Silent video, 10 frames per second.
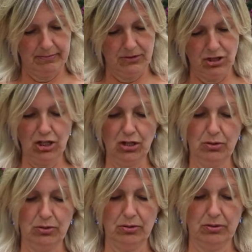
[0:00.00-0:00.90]
2
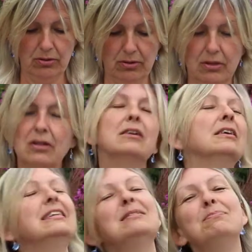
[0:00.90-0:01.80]

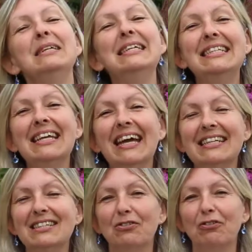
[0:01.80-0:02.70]
is
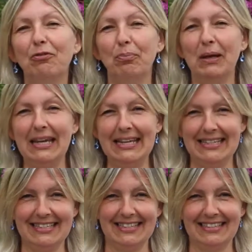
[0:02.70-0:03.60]
mediator of
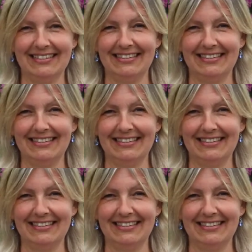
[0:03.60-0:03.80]
peace.